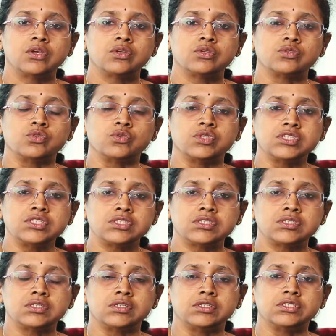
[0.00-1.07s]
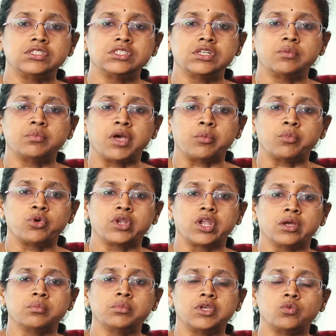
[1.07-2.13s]
So this digital
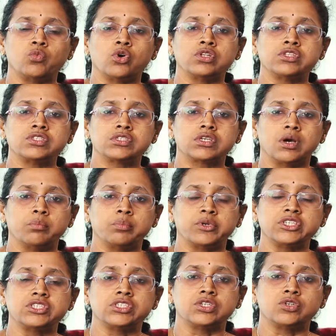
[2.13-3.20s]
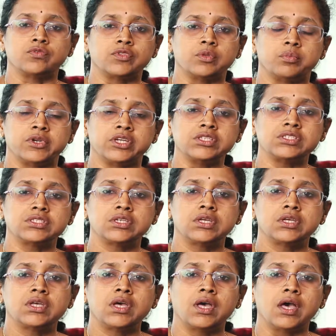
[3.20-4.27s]
mammogram involves compression of the breast,
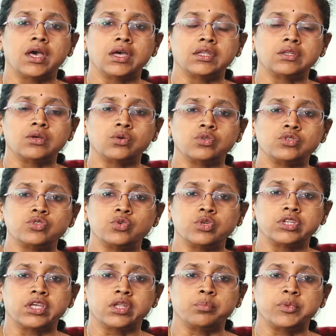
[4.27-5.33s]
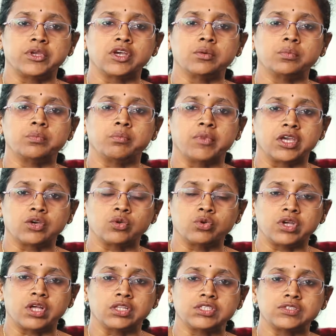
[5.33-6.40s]
and also it can pick up
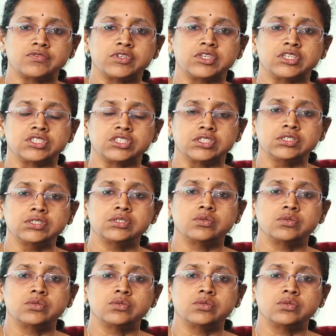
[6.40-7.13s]
microcalcification,